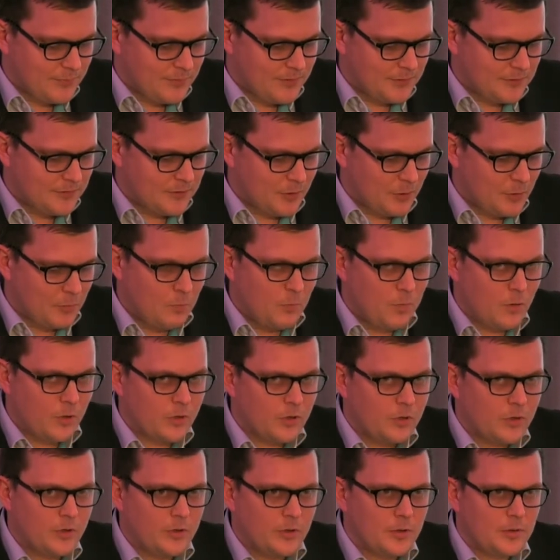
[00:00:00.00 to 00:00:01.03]
So
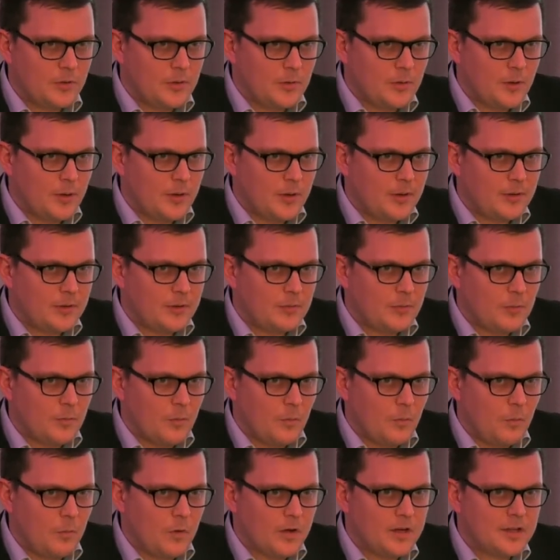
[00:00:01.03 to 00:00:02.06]

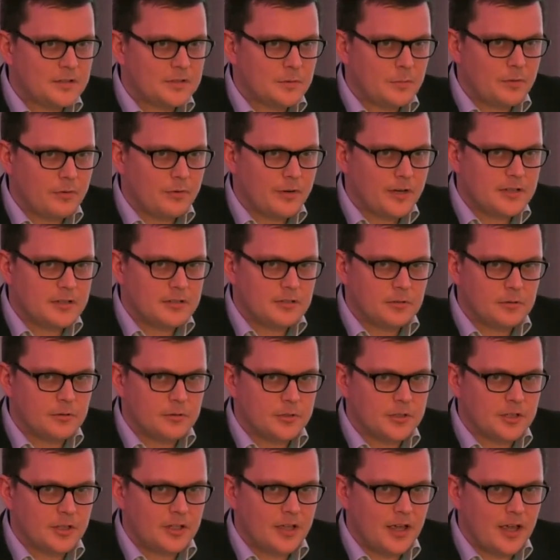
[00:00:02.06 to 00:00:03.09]
what is a parental
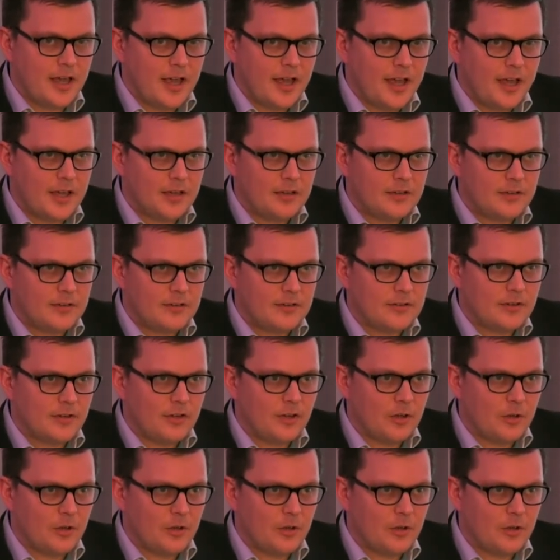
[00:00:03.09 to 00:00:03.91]
order, and